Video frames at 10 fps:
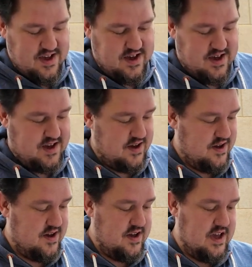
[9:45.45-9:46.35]

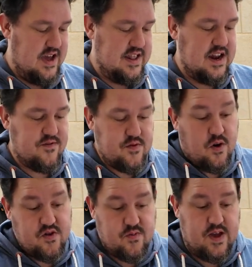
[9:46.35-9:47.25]
And then of
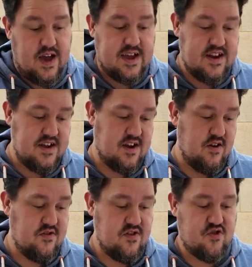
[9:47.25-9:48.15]
course we are getting
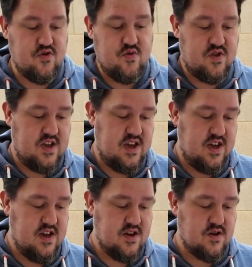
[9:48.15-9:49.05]
closer to the